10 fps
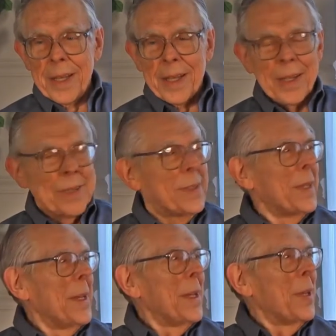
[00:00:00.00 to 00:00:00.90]
Because
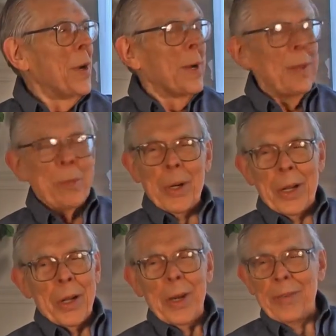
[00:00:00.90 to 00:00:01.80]
the Army
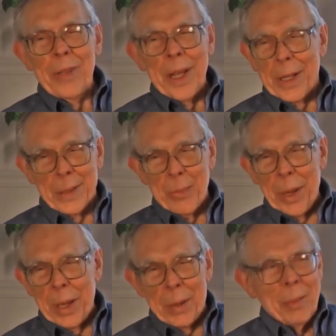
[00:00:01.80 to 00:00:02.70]
bought an awful lot of
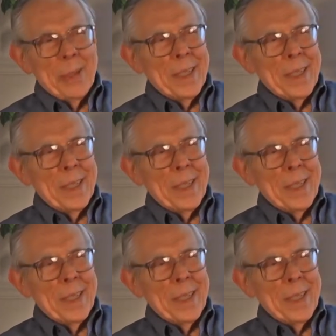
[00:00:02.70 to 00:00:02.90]
spam.